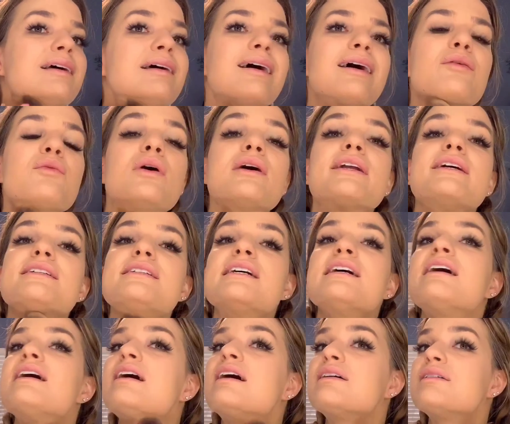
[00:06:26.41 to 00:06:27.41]
I wanted to
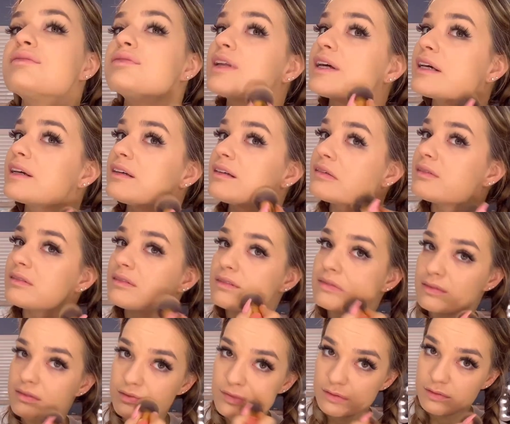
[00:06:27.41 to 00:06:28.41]
have like
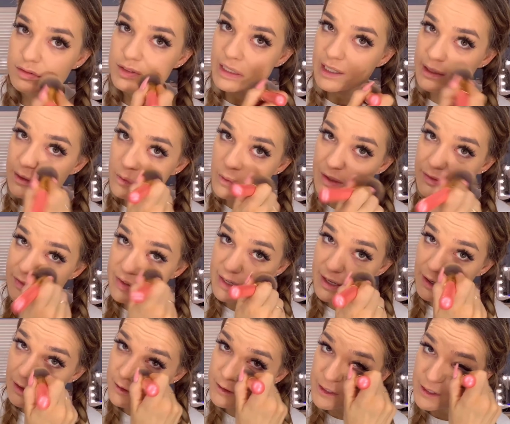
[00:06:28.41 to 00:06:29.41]
kind of wavy
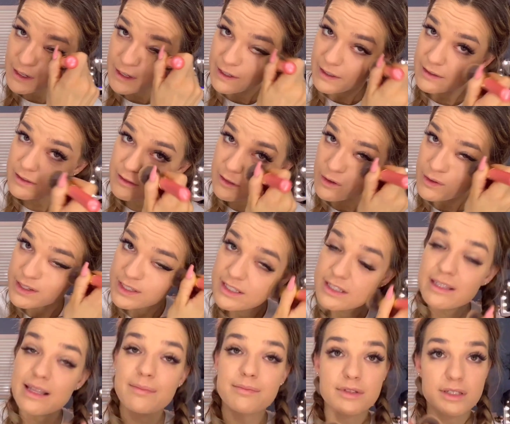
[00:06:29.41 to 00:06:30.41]
hair today. So I
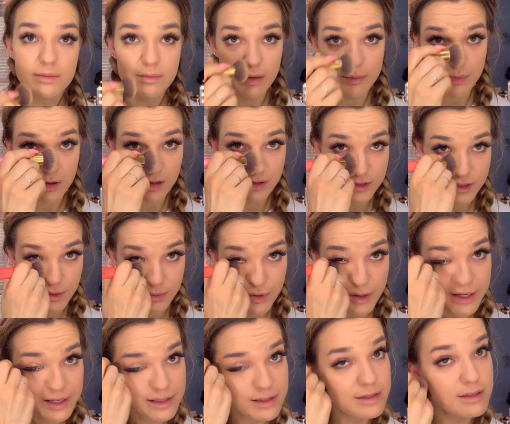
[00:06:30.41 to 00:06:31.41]
slept in my boxer
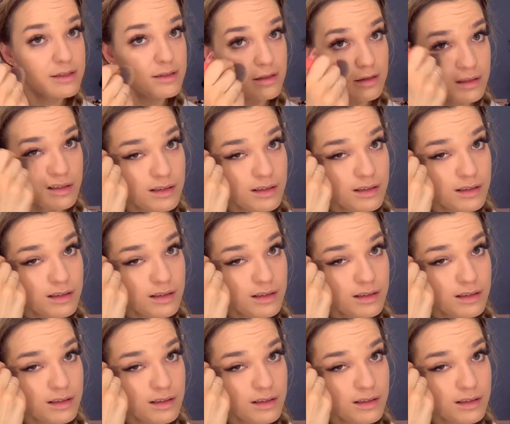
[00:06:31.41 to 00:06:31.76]
braids